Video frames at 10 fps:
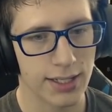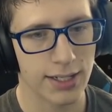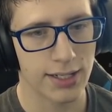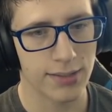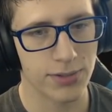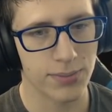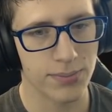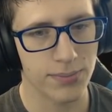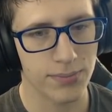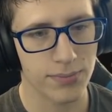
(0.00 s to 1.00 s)
Um,
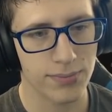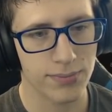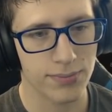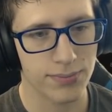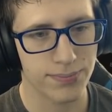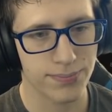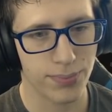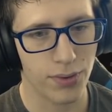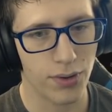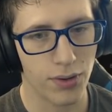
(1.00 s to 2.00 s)
the
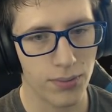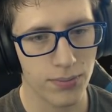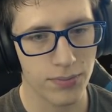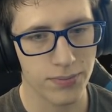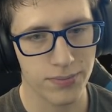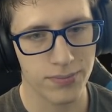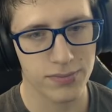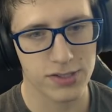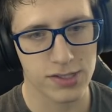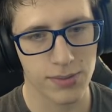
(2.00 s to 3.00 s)
Mm,
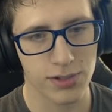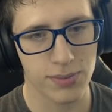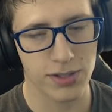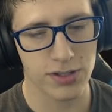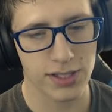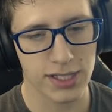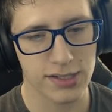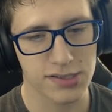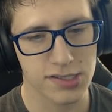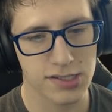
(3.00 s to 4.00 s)
some of the Middle
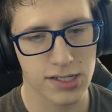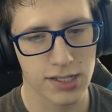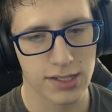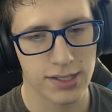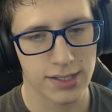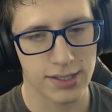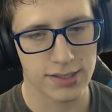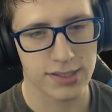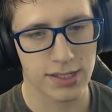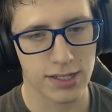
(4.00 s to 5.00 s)
East, uh,
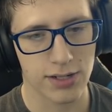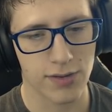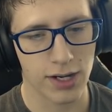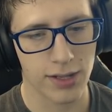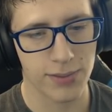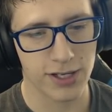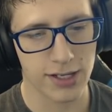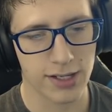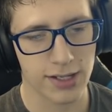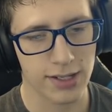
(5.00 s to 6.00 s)
Saudi
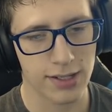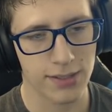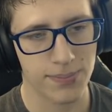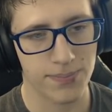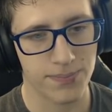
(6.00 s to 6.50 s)
Arabia,